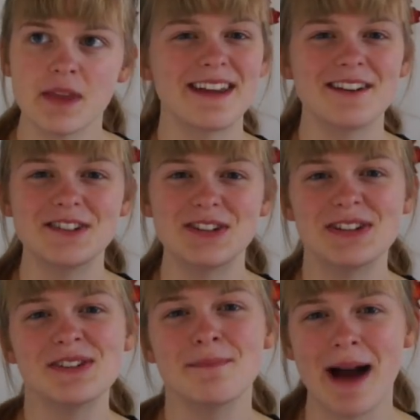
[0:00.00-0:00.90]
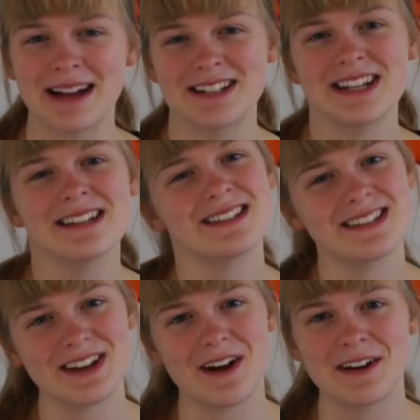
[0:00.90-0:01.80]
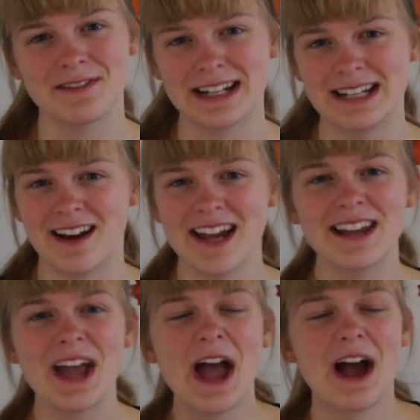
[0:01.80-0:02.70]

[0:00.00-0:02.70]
There are two badges that I really like.